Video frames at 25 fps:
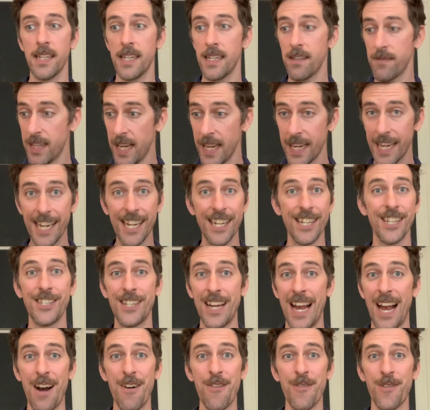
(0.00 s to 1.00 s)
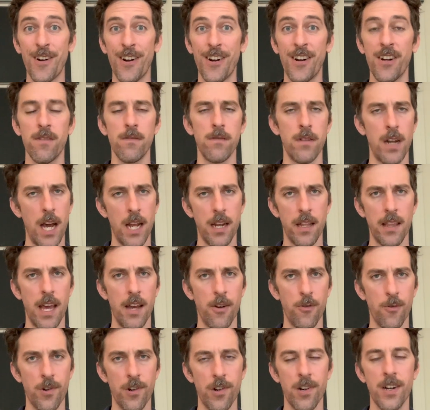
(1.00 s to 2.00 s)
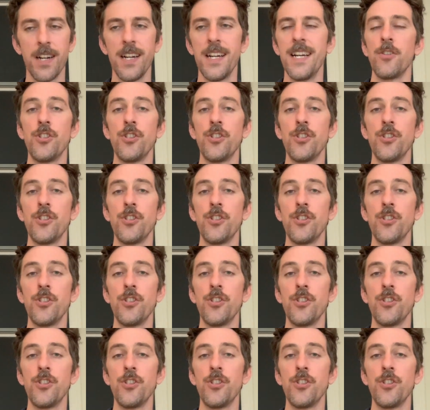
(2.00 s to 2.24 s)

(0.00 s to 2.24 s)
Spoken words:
taking a shower, not in that order,